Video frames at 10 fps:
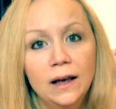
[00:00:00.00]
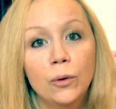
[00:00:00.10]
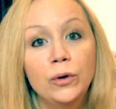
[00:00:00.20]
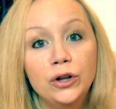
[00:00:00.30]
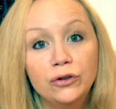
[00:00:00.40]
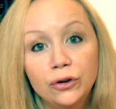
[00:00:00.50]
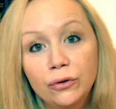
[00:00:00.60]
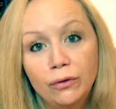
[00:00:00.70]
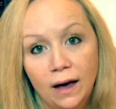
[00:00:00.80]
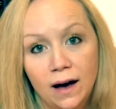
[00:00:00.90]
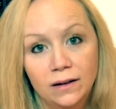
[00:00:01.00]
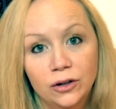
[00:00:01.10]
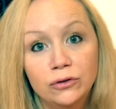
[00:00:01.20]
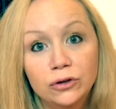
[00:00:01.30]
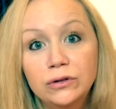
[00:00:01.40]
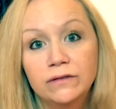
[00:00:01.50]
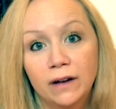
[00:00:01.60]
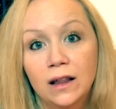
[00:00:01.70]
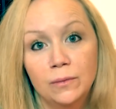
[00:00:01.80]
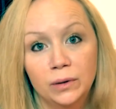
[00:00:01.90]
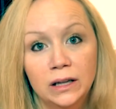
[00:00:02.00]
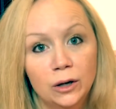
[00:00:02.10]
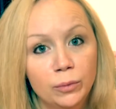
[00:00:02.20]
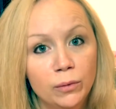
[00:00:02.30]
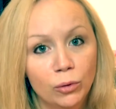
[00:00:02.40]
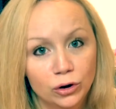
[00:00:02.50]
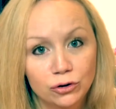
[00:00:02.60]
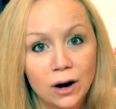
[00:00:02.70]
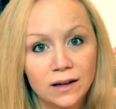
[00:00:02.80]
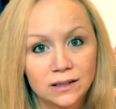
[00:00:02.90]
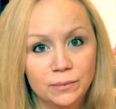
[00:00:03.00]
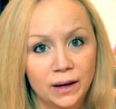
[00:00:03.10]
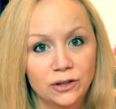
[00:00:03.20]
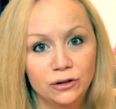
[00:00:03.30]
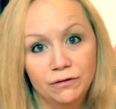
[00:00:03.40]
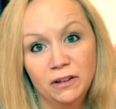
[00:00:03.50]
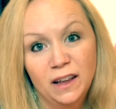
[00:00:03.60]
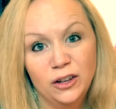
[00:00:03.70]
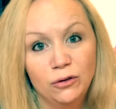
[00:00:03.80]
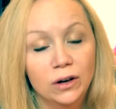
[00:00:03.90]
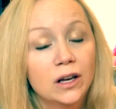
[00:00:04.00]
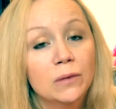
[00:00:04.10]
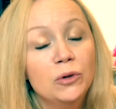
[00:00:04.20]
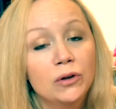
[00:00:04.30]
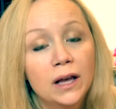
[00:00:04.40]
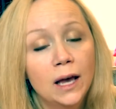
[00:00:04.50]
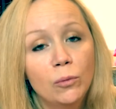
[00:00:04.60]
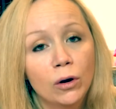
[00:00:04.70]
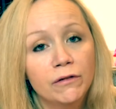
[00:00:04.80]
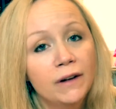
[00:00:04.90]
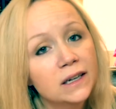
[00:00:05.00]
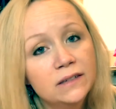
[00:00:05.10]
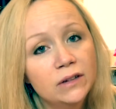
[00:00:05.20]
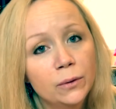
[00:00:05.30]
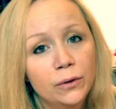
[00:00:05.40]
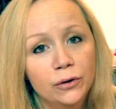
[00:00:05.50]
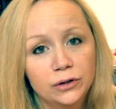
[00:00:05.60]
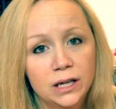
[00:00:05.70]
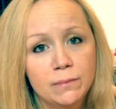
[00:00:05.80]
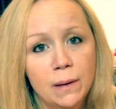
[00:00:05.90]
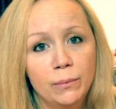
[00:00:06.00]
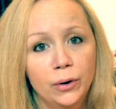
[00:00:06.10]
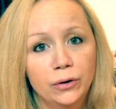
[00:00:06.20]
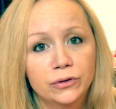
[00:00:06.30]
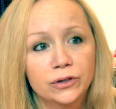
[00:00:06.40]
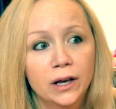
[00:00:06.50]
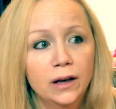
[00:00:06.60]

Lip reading: When you do that, you do develop a little bit more trust because you feel like you can communicate more effectively with your team members.